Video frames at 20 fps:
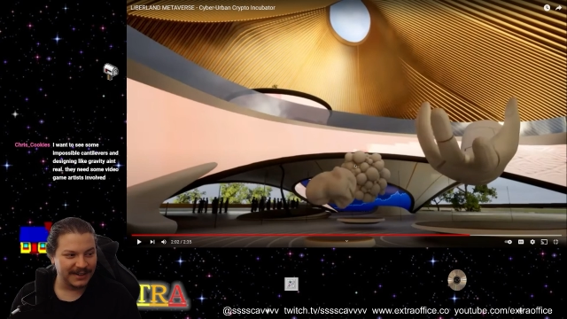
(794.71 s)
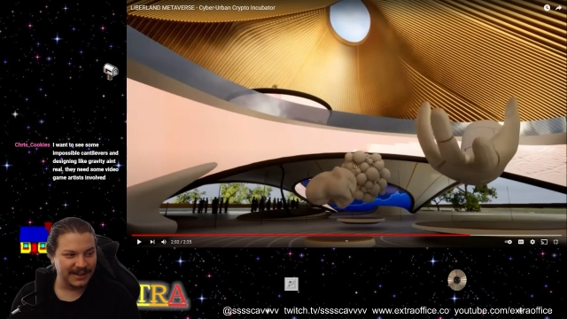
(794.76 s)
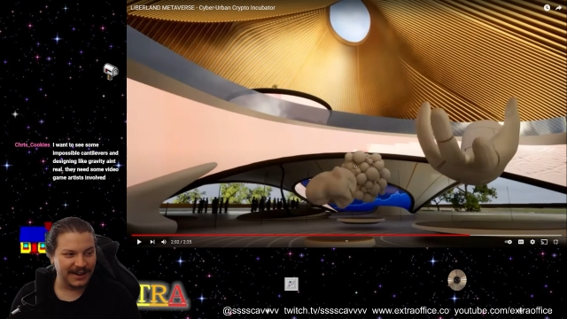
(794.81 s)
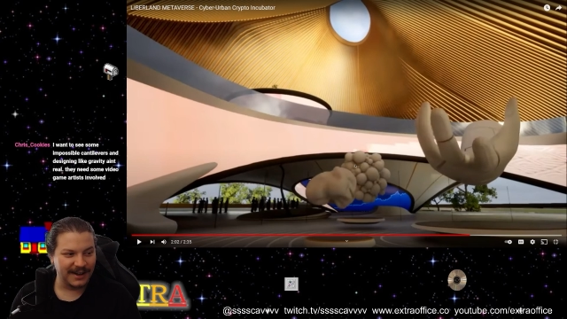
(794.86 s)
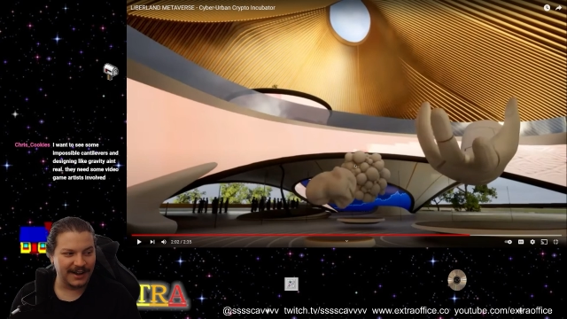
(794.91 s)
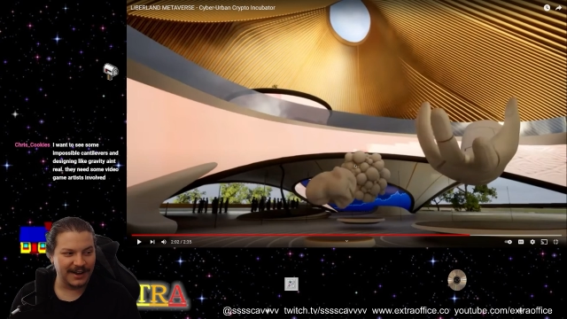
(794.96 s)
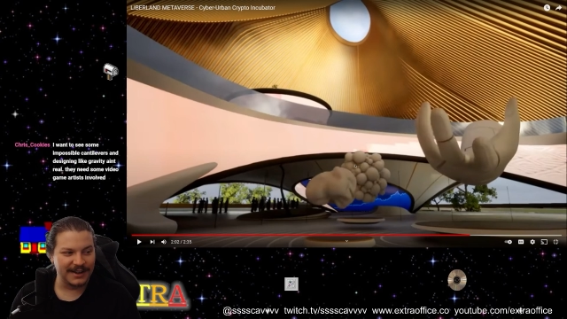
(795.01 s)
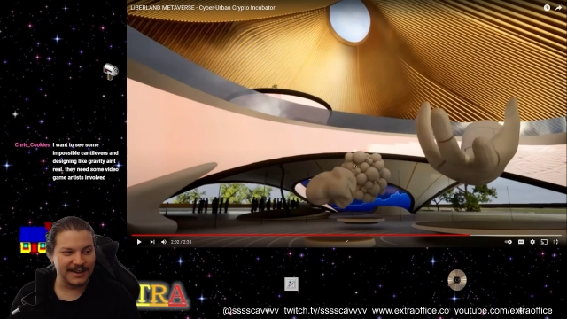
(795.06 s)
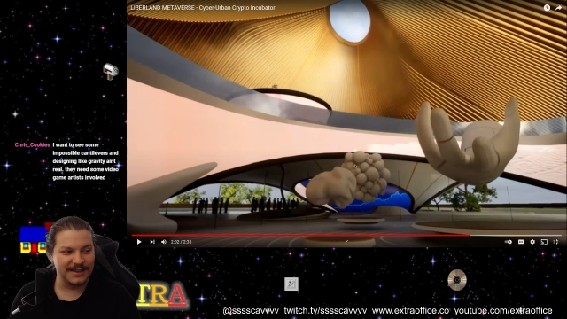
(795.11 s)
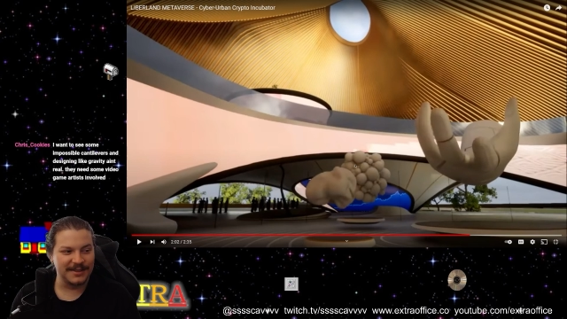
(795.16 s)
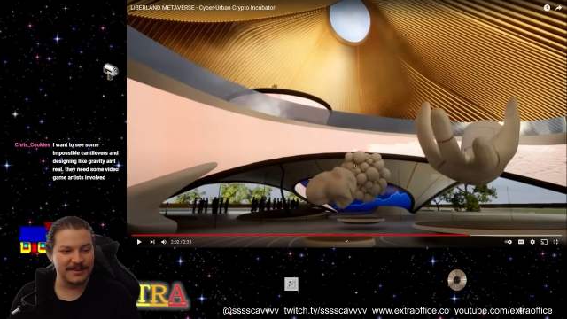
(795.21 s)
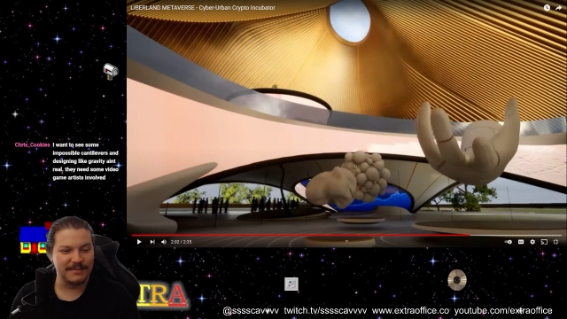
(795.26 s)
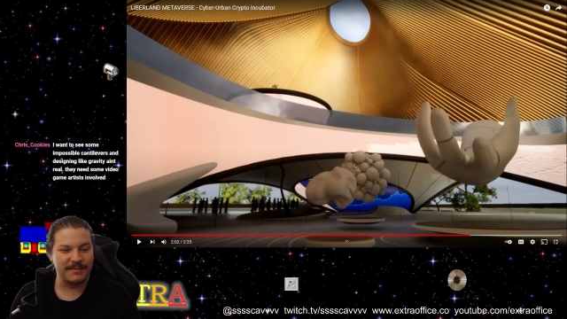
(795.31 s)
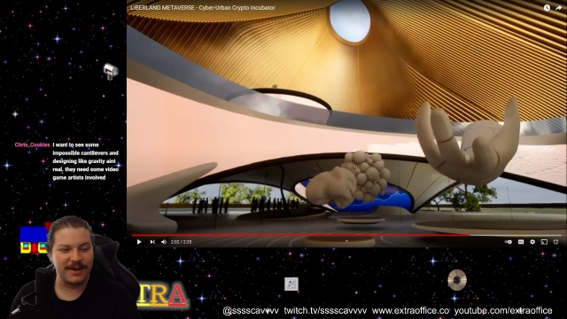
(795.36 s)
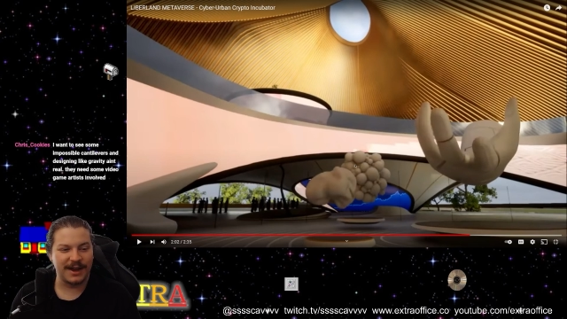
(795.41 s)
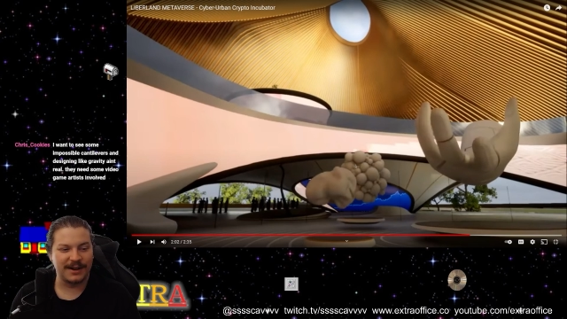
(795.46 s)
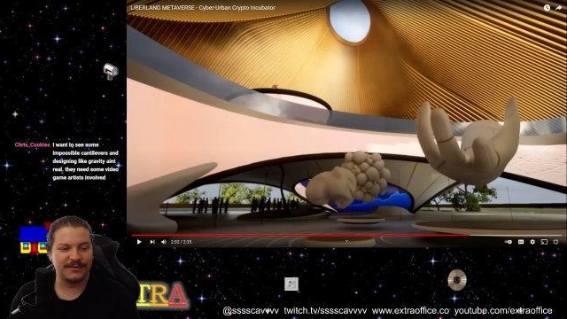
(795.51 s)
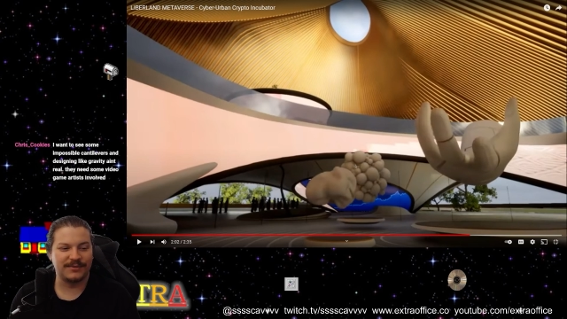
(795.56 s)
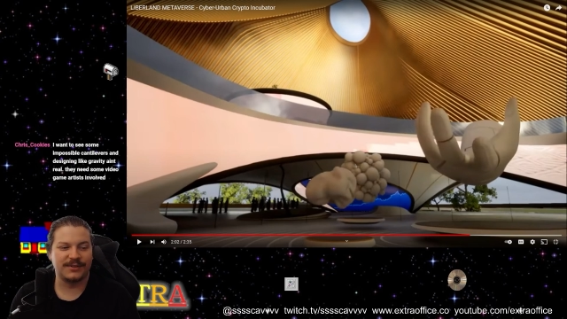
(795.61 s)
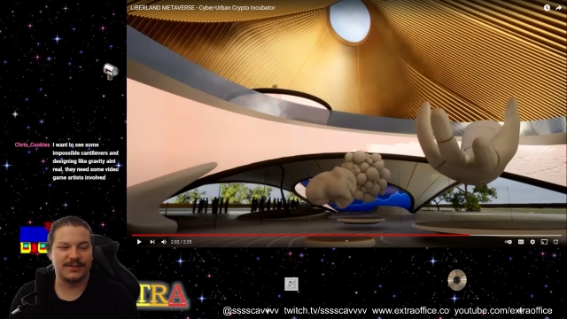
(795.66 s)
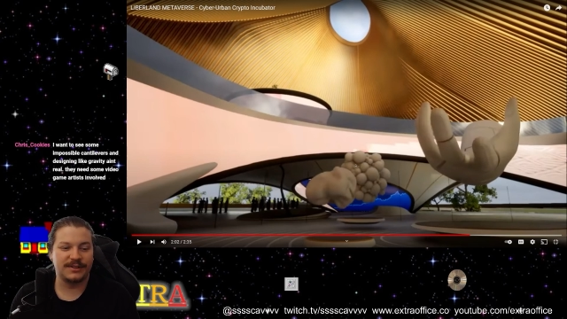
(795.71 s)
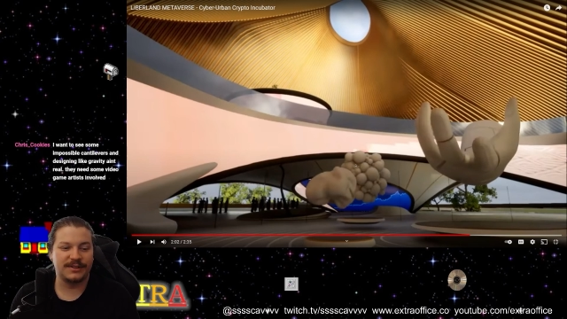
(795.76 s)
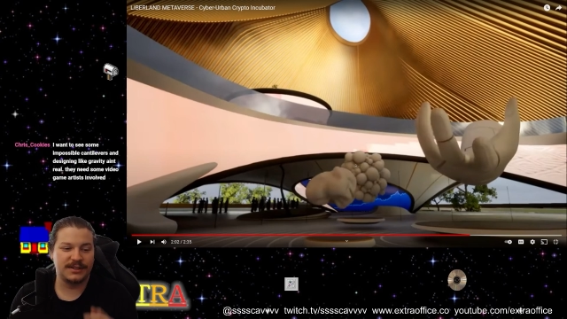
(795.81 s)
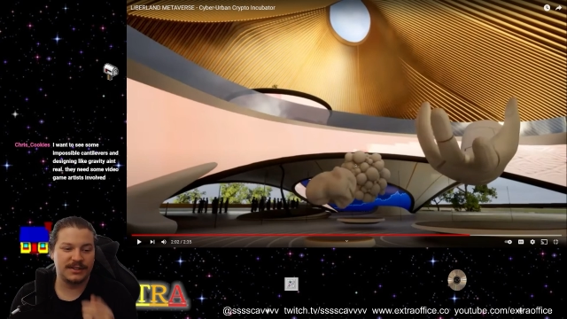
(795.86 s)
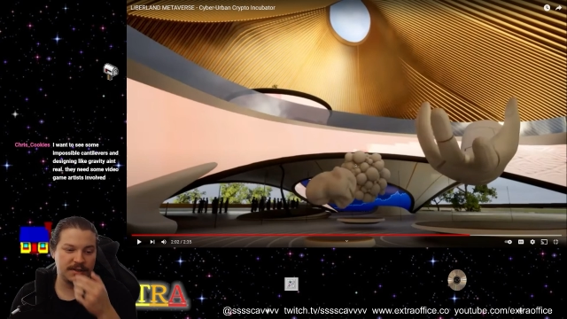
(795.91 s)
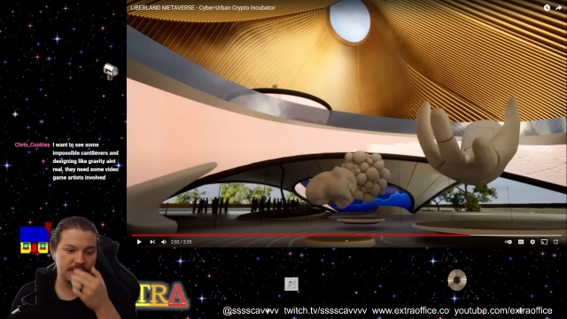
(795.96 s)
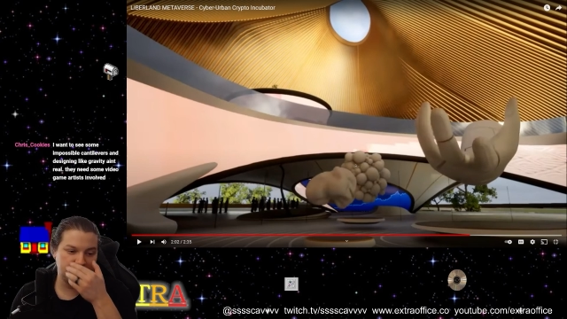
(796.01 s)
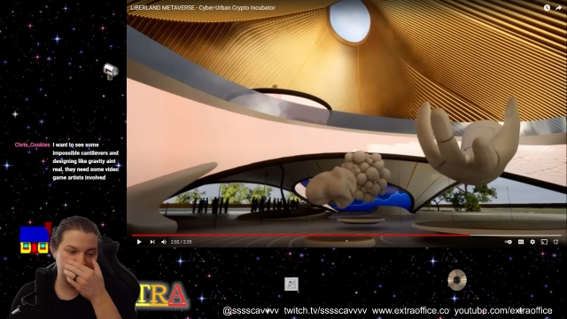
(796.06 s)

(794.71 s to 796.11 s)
in the metaverse.